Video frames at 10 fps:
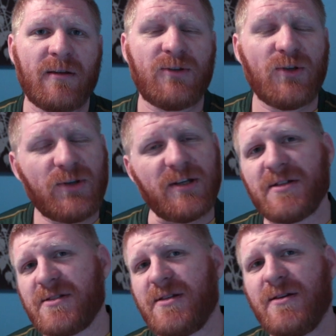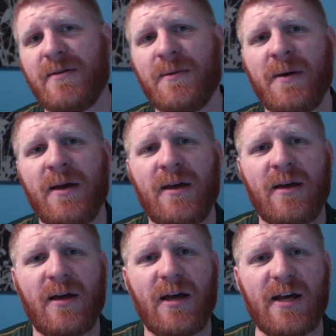Two things.
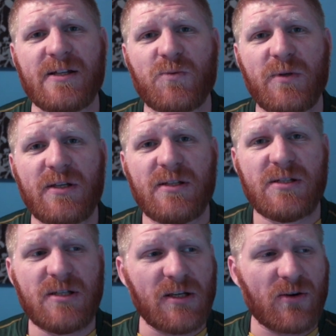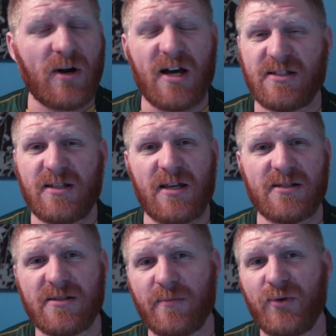As we see Christ
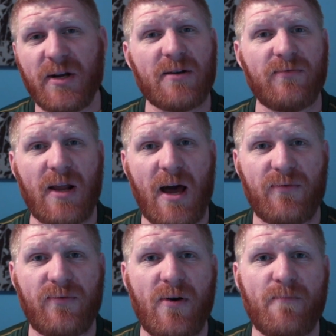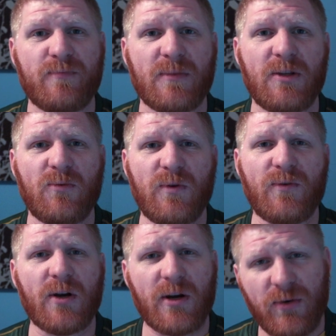as the bread of life,
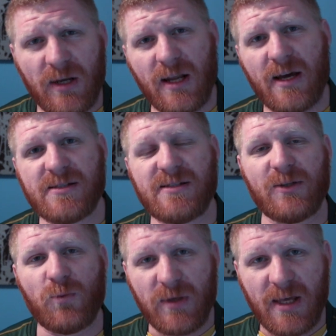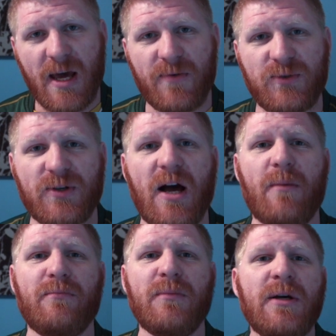we've got to realize that we have to
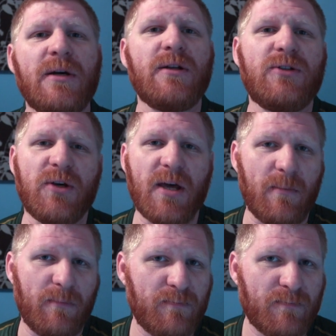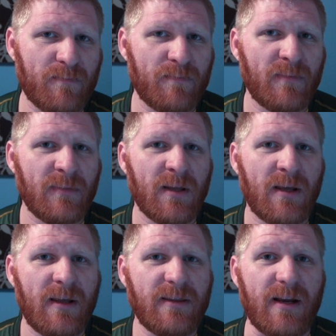come to him.
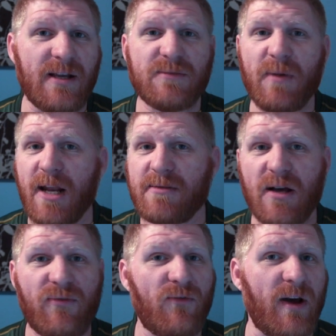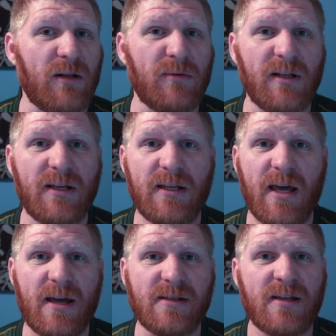That he's made himself available. He
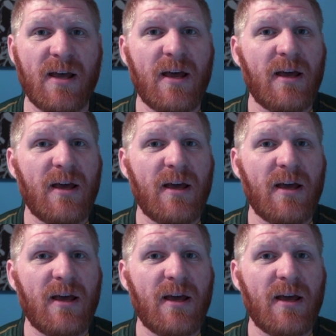has